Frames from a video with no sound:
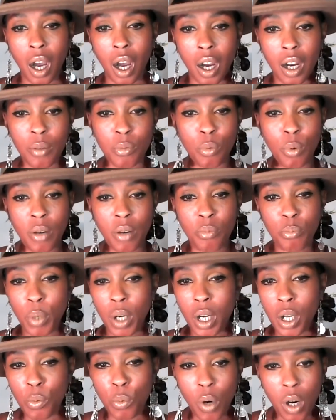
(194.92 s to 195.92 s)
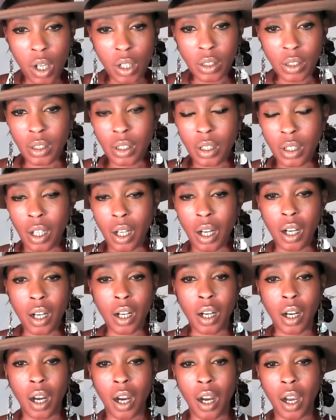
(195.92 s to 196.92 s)
one by one,
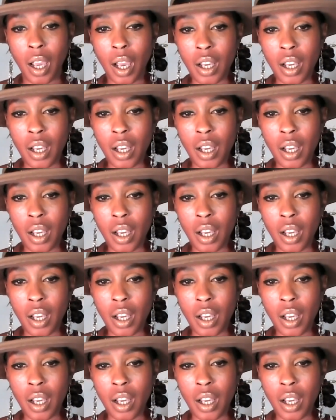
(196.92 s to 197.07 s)
I